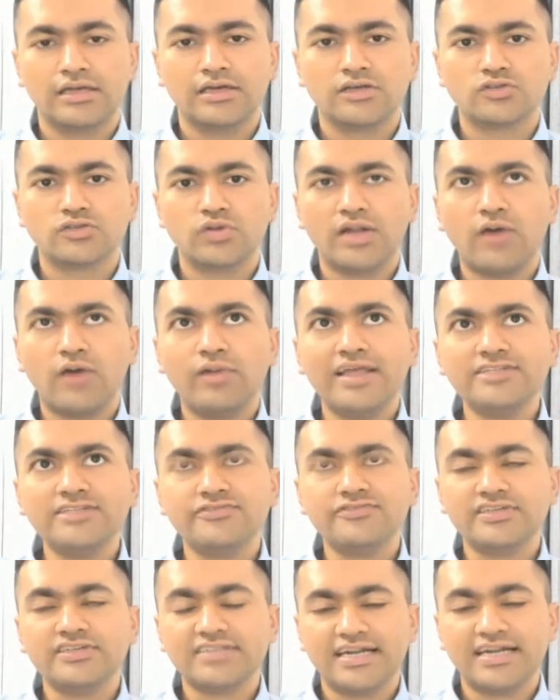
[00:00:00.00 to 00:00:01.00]
So now
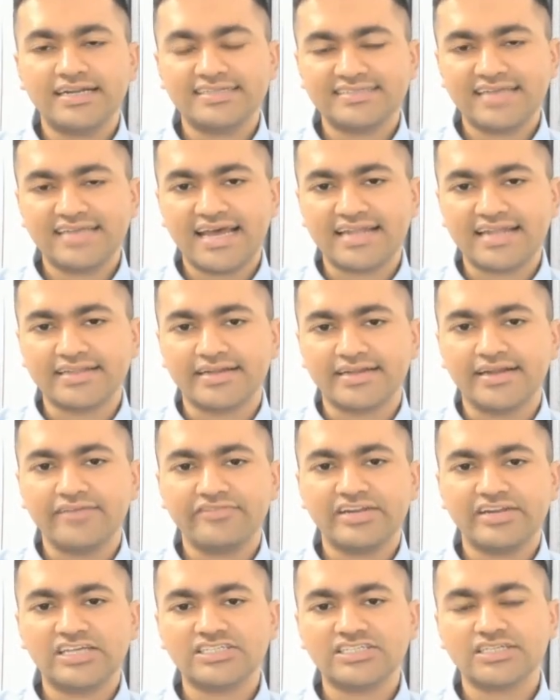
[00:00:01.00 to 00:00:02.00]
let's first understand the
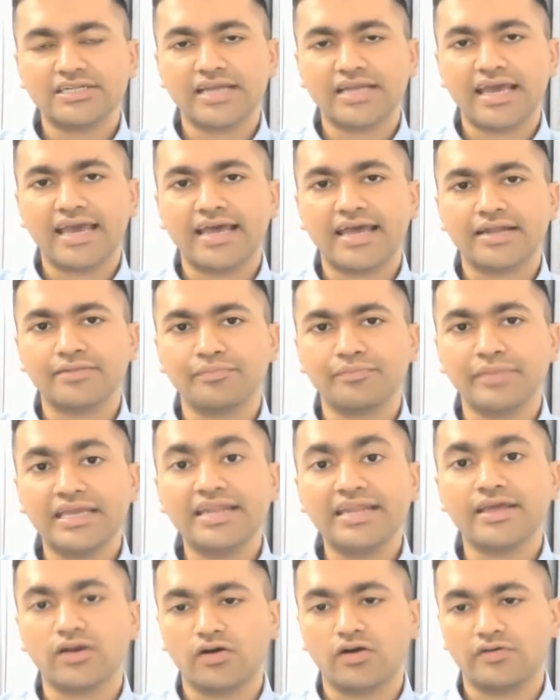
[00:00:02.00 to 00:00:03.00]
definition and
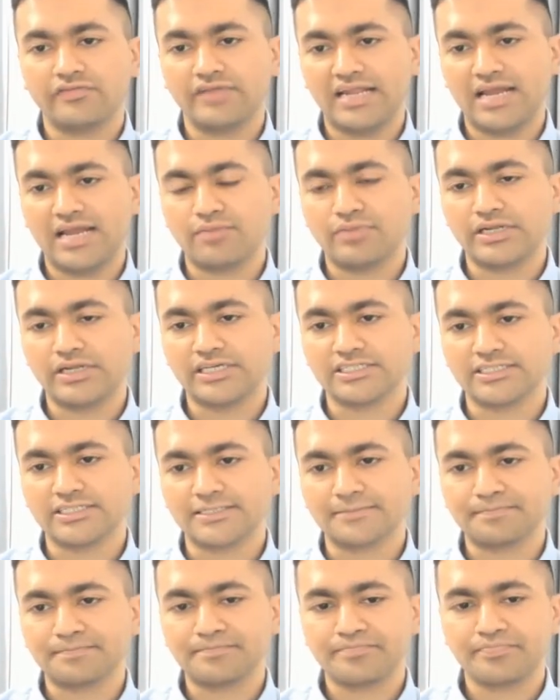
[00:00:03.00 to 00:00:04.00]
meaning of
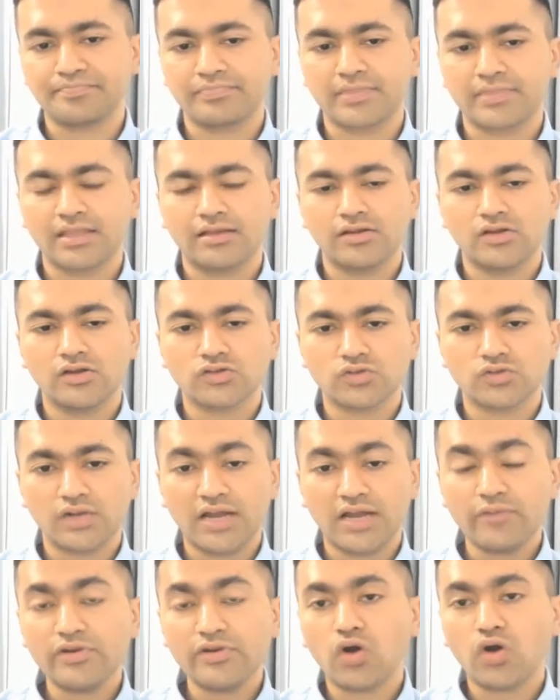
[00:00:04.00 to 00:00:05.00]
dilapidation. So
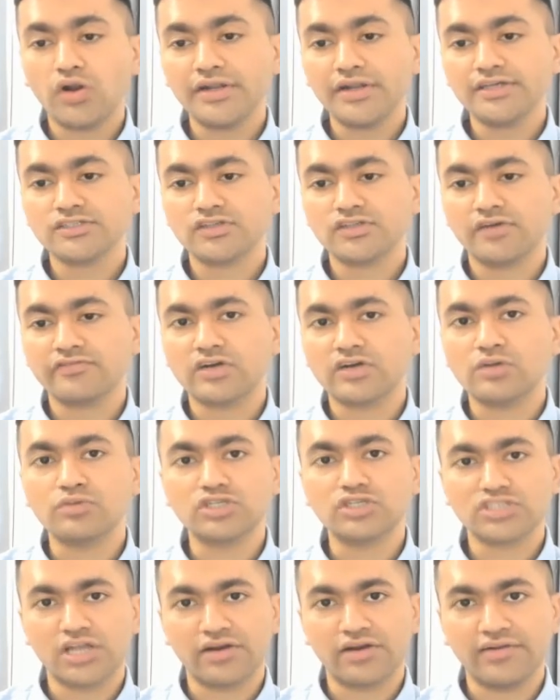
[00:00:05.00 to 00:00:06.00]
now in context of
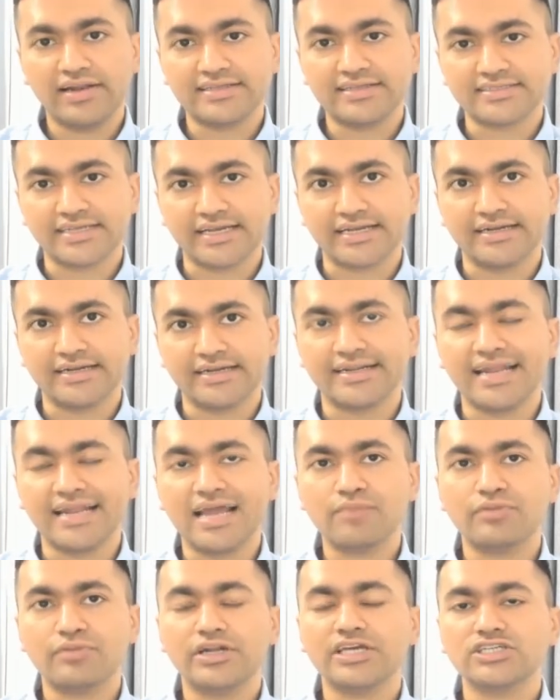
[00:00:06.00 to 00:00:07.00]
commercial real estate,
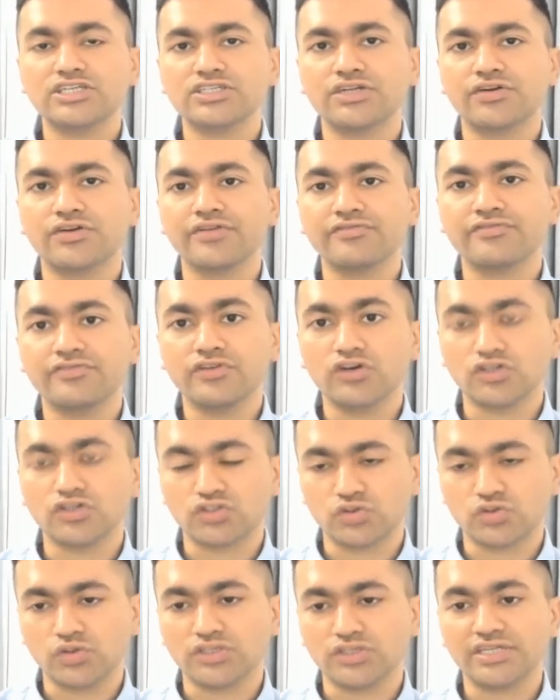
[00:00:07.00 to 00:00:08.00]
dilapidation
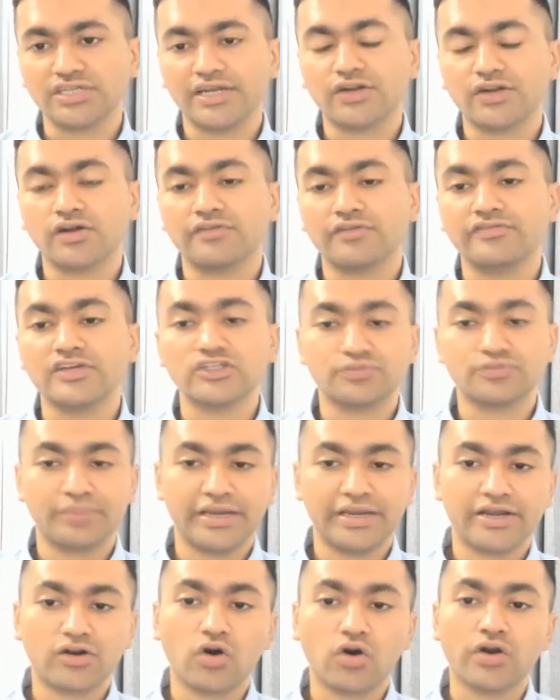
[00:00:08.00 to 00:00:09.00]
refers to the state of
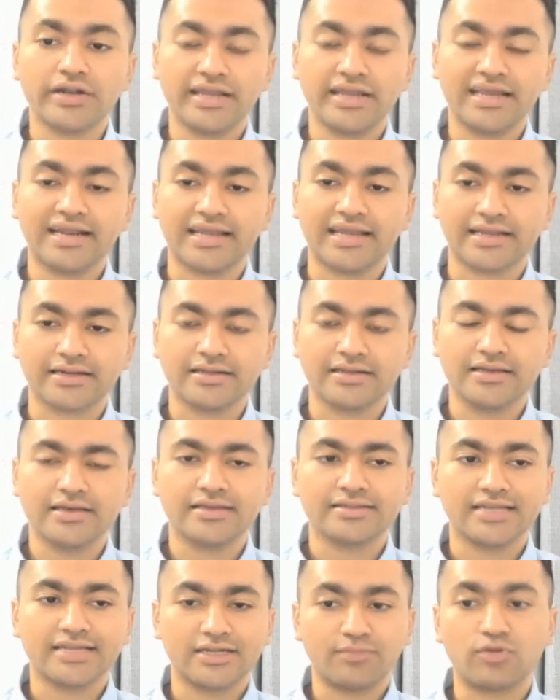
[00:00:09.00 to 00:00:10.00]
despair or neglect
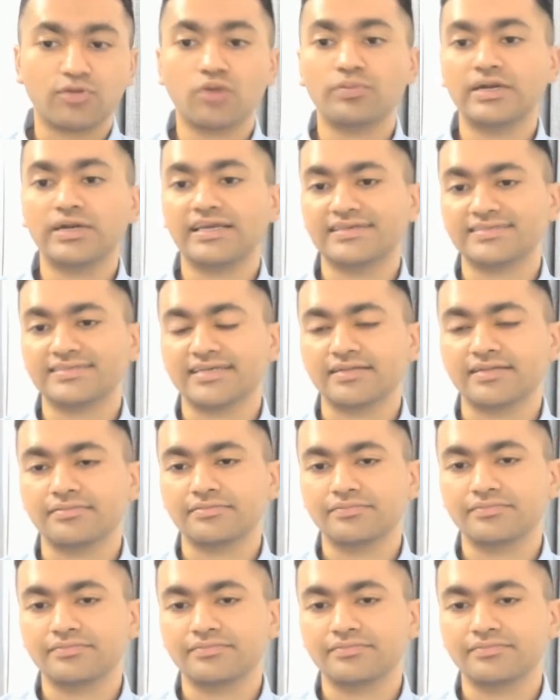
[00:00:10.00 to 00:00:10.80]
that a property is in,